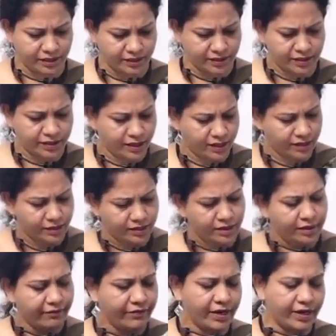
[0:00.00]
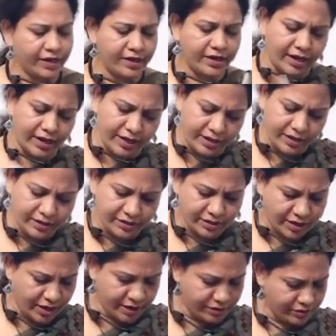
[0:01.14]
etc, wherein I
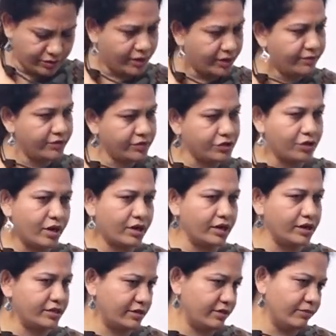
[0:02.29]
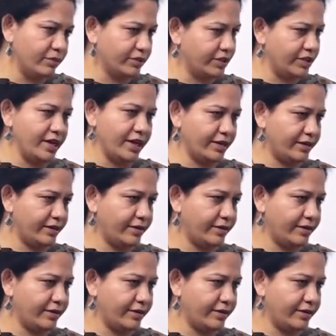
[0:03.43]
tried to give a short list of books there.